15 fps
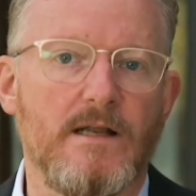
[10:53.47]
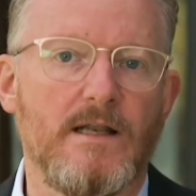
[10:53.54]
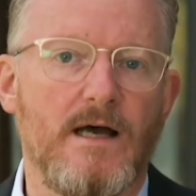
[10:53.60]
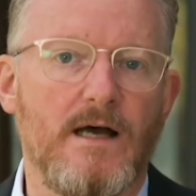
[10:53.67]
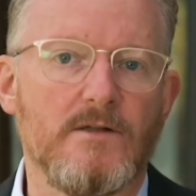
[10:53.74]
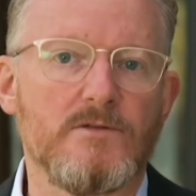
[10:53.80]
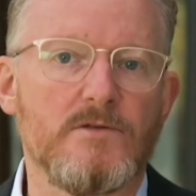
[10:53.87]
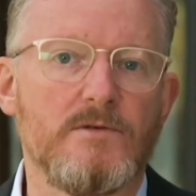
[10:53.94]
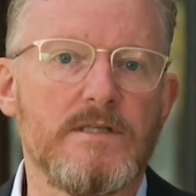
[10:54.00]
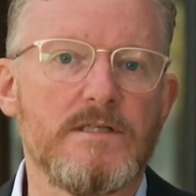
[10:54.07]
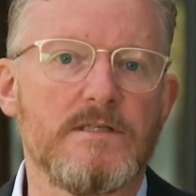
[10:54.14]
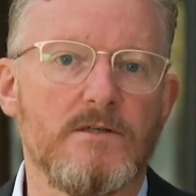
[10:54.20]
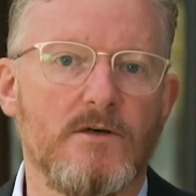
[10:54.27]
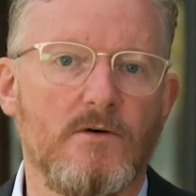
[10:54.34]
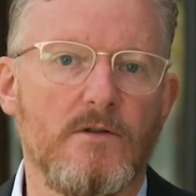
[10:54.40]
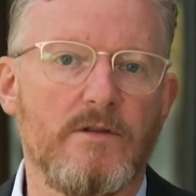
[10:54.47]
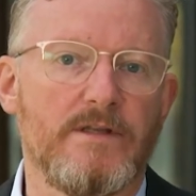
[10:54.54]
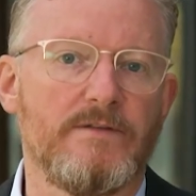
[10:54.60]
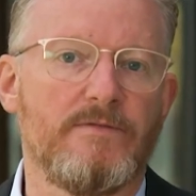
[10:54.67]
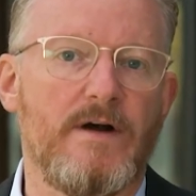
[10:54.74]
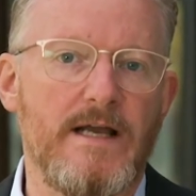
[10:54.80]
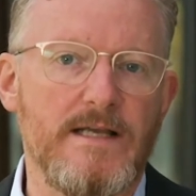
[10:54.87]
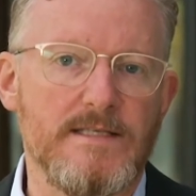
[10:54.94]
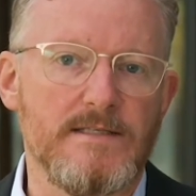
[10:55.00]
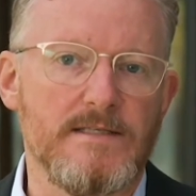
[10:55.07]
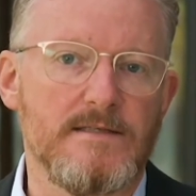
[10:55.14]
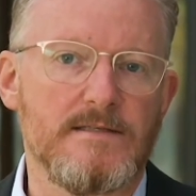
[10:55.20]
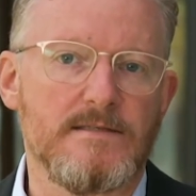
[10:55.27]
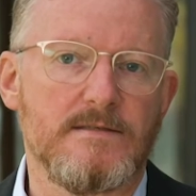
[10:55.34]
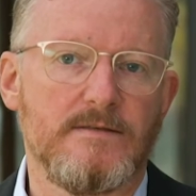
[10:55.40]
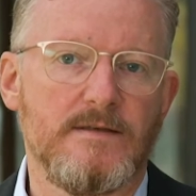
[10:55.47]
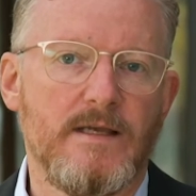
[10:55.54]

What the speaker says: allowed to install the devices.